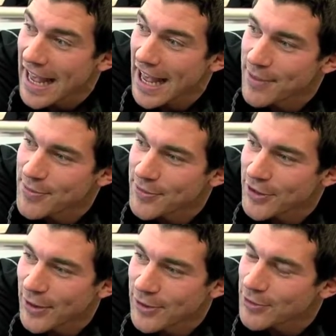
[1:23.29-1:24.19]
Um,
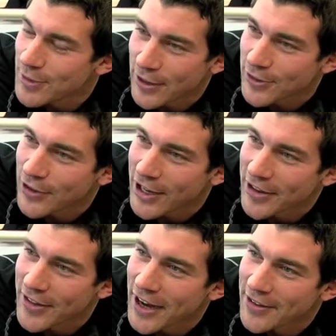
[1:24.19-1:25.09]
so we'll just be concentrating
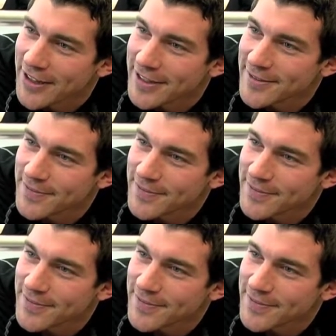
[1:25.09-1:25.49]
on that really.